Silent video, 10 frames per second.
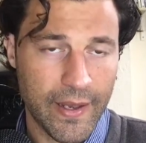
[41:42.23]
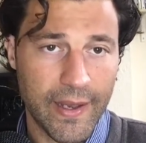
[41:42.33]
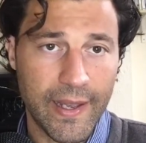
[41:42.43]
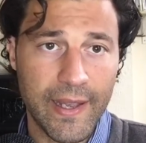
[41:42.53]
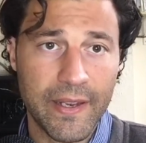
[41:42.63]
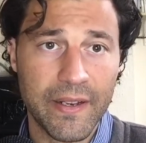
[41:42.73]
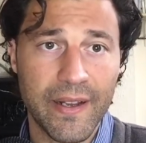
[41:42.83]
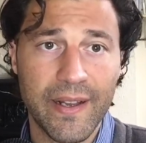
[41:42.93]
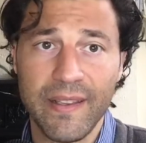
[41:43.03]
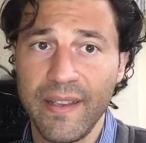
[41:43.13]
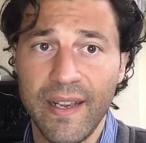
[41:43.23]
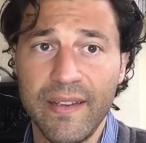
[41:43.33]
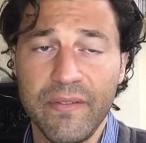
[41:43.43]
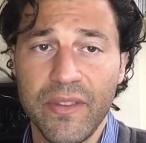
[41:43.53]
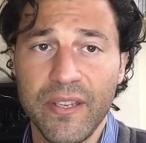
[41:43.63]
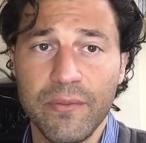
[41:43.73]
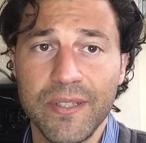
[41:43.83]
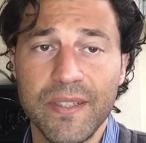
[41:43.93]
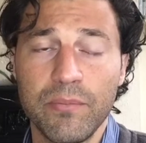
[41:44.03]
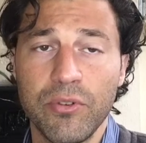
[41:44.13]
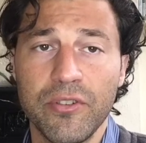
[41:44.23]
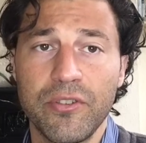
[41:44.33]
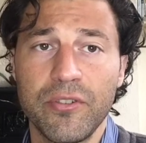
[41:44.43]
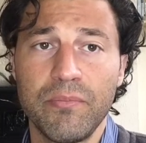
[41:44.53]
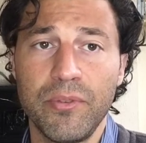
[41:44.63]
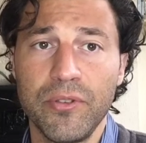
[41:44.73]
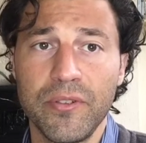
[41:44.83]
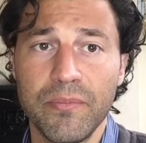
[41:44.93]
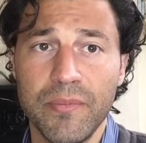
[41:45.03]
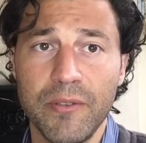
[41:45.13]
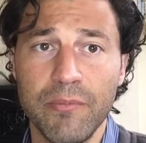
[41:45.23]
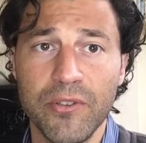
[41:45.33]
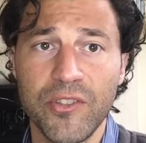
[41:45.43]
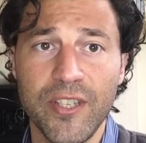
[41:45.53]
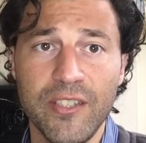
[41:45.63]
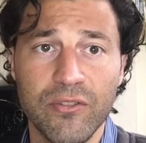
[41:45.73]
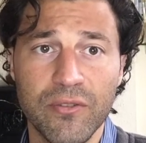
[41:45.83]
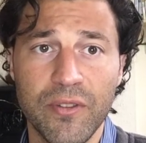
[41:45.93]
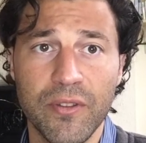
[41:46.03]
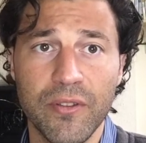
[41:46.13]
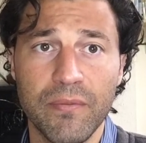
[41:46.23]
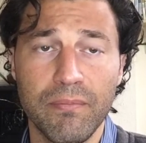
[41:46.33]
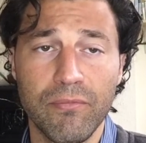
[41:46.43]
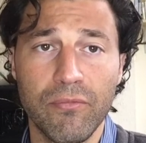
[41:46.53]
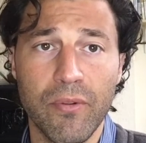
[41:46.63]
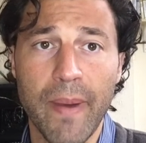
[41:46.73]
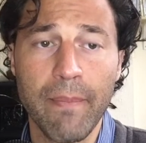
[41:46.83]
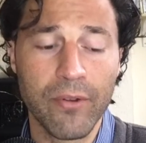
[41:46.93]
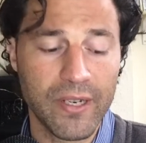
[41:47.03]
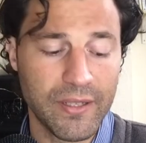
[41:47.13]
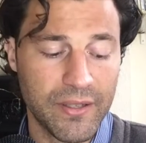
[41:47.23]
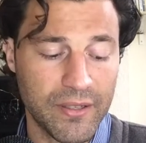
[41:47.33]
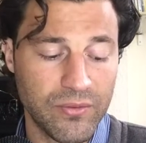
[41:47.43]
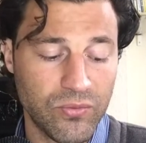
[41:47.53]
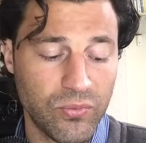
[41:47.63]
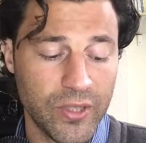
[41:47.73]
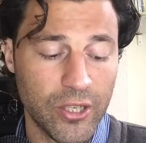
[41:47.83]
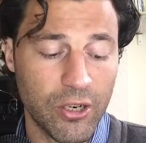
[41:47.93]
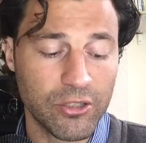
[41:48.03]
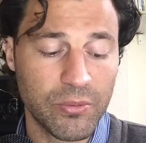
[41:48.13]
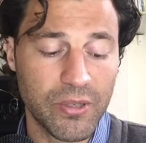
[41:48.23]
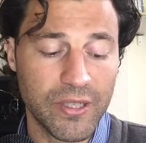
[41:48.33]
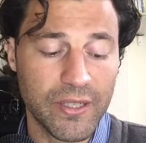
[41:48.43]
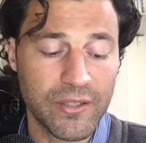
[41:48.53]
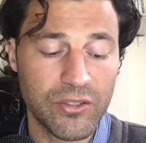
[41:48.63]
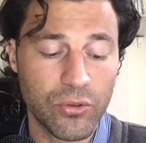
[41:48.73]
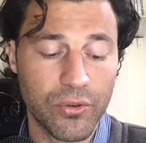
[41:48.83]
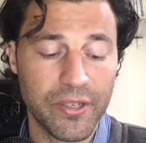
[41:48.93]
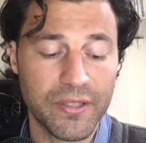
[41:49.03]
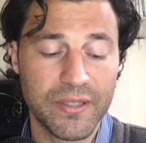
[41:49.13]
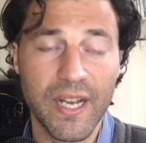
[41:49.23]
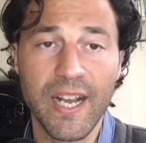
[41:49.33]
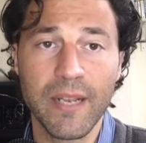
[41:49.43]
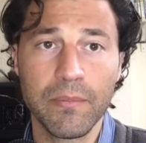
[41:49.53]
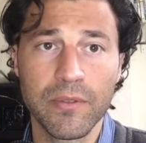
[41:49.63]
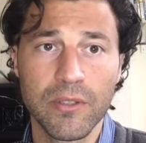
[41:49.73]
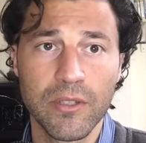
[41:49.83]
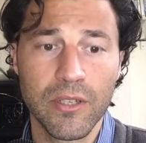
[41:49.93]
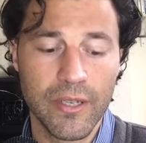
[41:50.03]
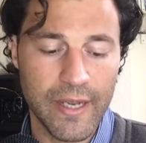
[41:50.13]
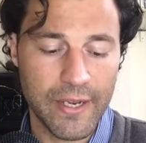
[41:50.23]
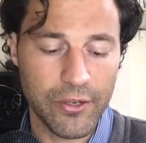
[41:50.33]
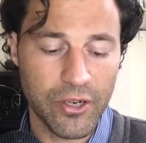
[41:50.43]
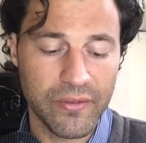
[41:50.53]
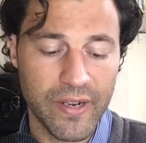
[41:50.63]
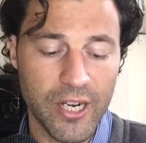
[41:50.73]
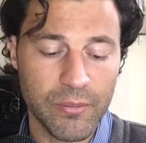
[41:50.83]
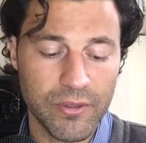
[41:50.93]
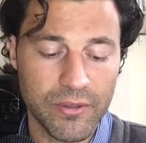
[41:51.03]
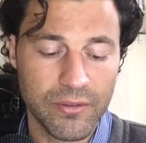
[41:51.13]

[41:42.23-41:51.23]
And I I even think it's important to imbue in, in most things the, the remembering that we are ultimately a story in time, and our environment.